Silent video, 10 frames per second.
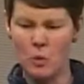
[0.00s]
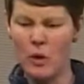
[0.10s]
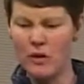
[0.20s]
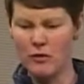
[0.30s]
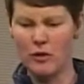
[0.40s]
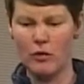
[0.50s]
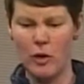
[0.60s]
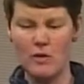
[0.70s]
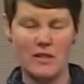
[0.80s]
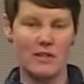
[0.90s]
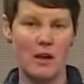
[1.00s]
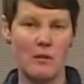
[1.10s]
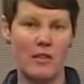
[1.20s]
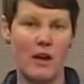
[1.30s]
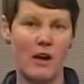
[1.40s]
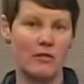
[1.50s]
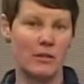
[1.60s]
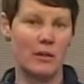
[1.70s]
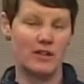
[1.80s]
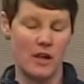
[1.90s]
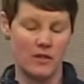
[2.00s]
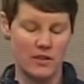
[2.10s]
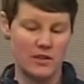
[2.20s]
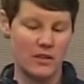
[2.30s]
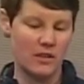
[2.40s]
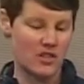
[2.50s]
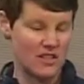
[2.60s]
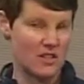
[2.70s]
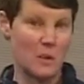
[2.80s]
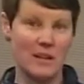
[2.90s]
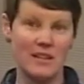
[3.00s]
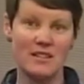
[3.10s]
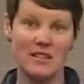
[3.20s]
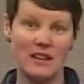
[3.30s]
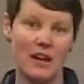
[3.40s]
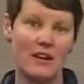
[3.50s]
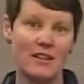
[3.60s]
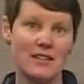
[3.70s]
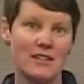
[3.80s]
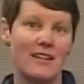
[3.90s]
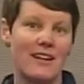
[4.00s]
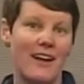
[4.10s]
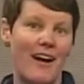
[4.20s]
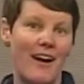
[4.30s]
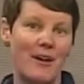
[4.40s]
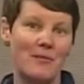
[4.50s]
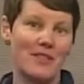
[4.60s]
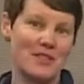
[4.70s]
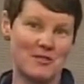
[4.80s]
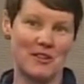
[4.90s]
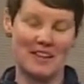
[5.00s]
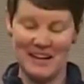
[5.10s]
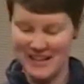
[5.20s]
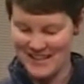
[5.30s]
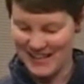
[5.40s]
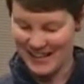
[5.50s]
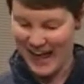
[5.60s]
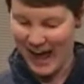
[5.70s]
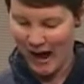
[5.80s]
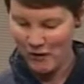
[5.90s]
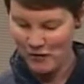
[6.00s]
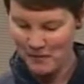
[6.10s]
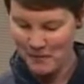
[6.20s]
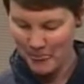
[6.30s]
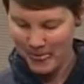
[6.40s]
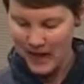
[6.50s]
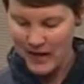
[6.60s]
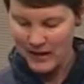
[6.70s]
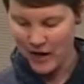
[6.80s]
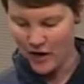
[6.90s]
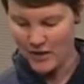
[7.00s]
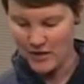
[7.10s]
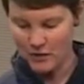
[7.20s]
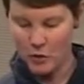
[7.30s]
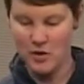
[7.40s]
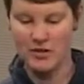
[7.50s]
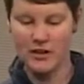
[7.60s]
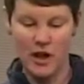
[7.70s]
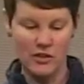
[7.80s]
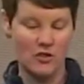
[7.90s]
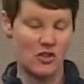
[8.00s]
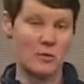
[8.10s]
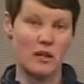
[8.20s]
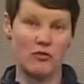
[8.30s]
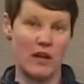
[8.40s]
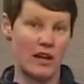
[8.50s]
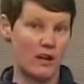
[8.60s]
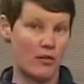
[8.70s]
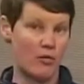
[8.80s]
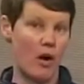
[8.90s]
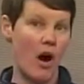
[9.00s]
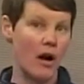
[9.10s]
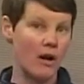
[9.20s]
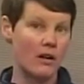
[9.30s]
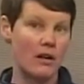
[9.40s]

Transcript: wonderful. Roasting them in the oven brings out this delicious sweetness in carrots. It's a really nice thing to have. Carrots, of course, can also just be grated raw.